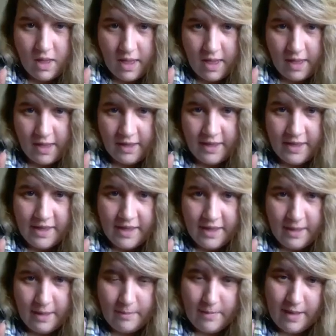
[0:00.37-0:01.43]

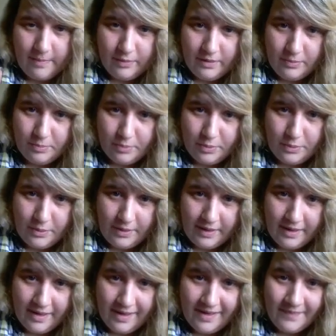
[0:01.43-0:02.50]
Hey, my
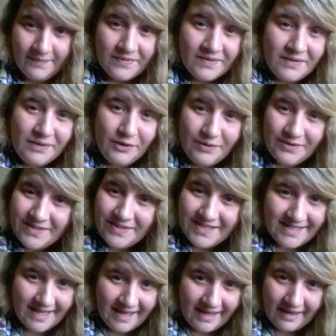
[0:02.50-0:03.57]
people, you know,
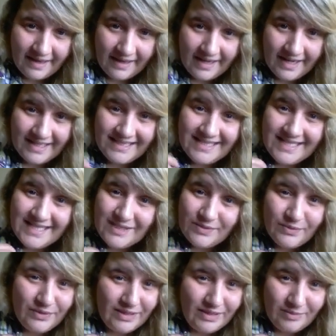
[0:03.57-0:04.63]
saying this
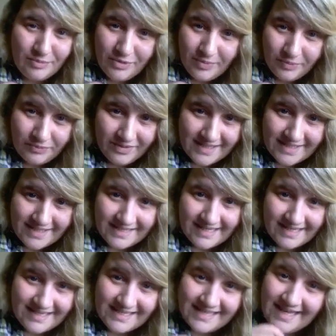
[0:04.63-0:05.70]
Oyibo
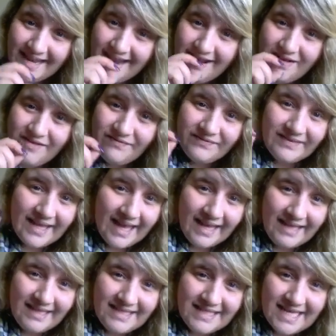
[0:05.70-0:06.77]
princess, they love
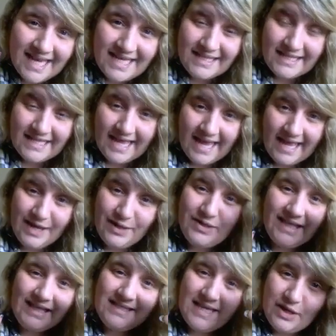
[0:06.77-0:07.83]
Niger die. I know
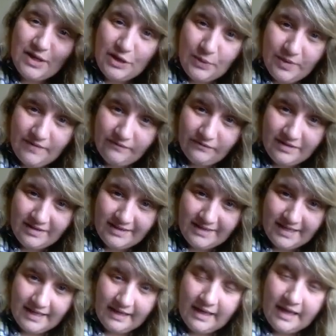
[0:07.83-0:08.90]
they tell you every
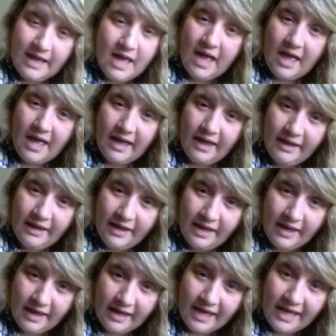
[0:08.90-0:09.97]
day.
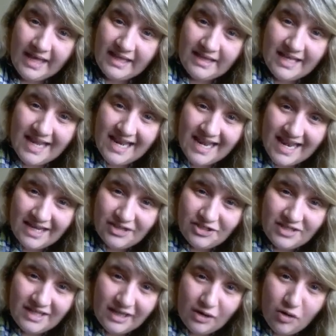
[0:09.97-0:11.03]
The
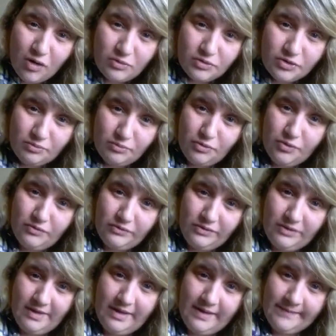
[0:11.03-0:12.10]
election they come
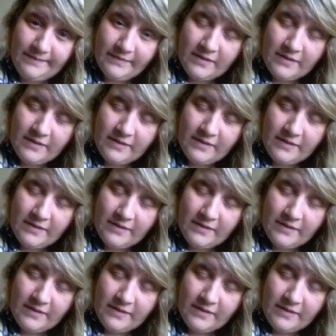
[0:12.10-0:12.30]
tomorrow,